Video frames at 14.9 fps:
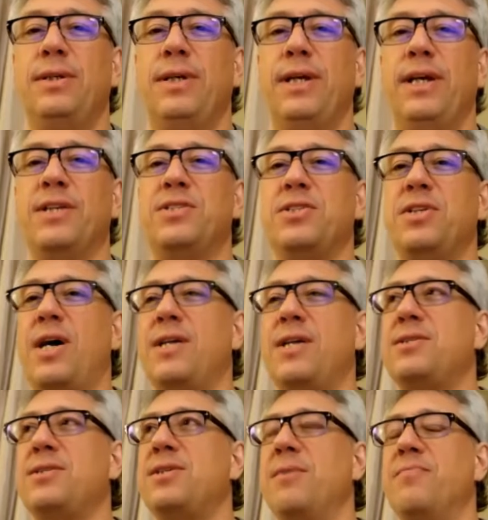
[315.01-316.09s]
it's not
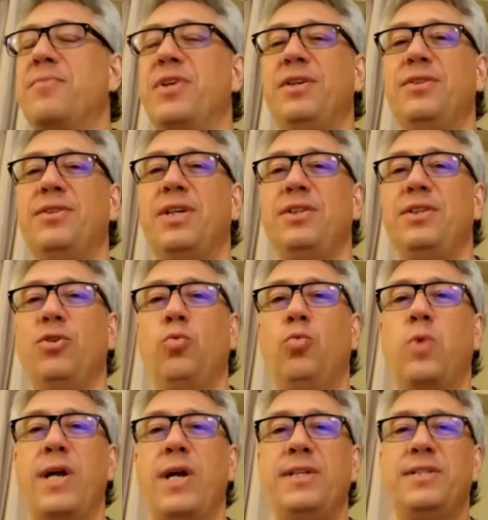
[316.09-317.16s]
something that you
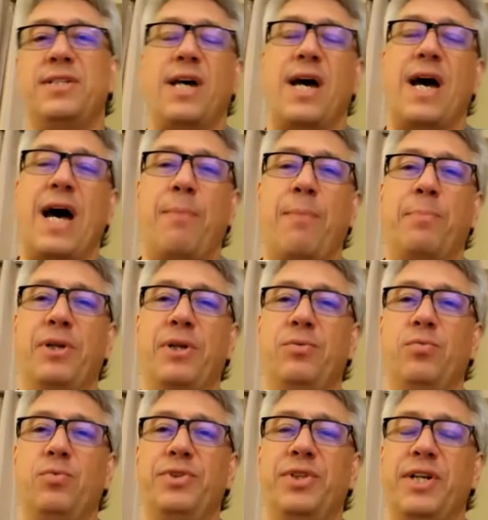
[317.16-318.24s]
wait to
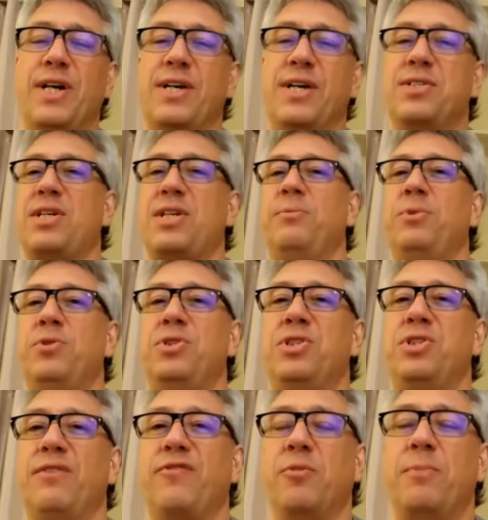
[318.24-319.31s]
happen the next time you
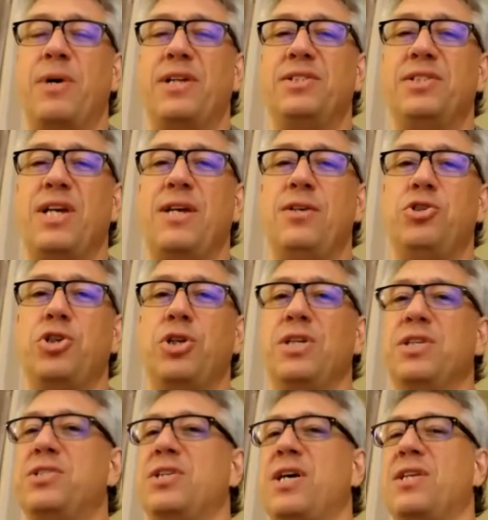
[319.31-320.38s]
sit for meditation.
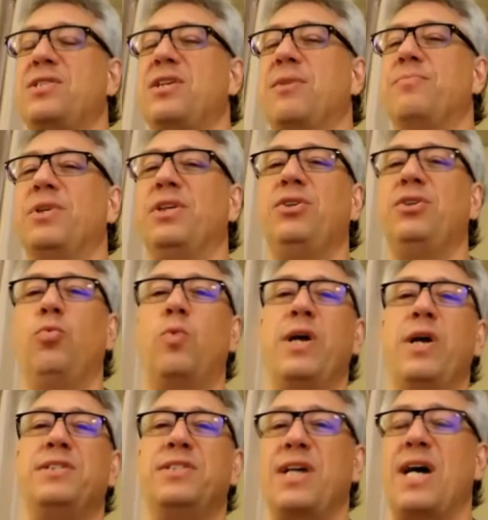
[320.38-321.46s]
It's not something you
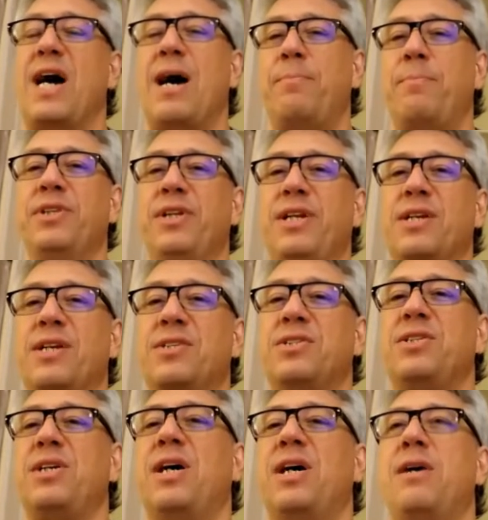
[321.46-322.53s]
wait to happen the next
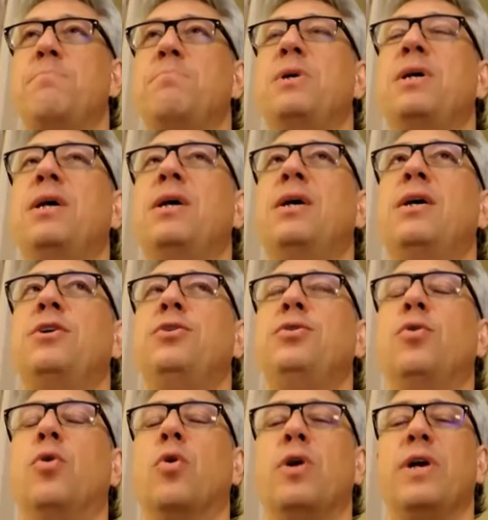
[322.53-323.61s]
time
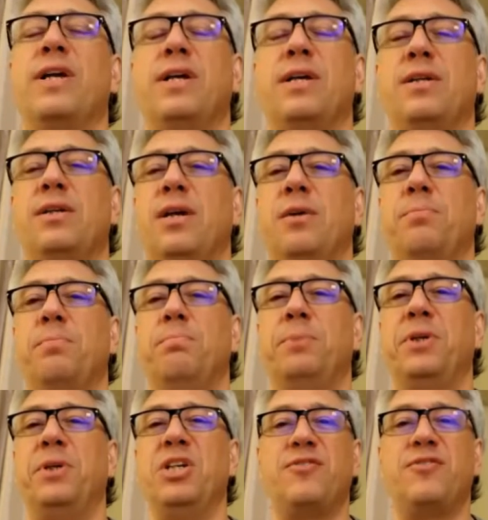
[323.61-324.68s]
you're in a
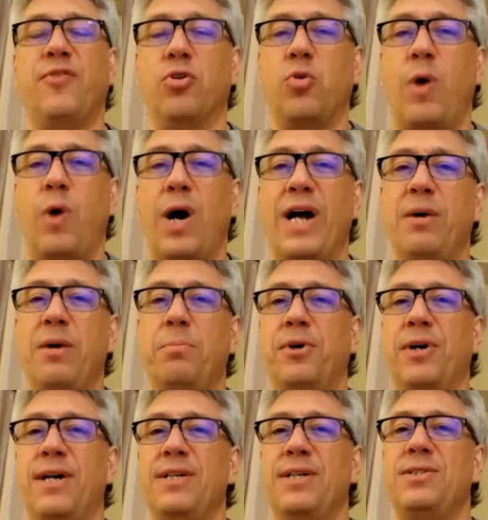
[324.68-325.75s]
peaceful, quiet
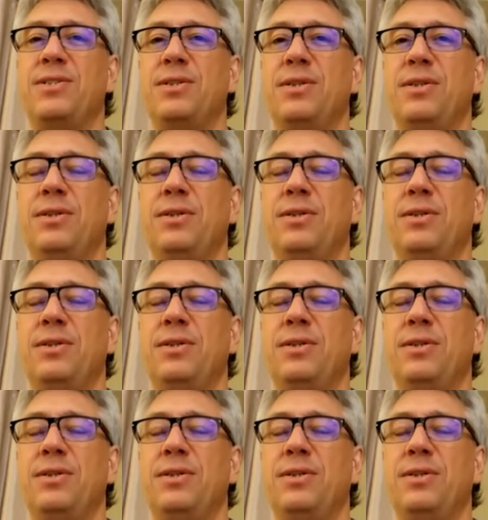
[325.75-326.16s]
place.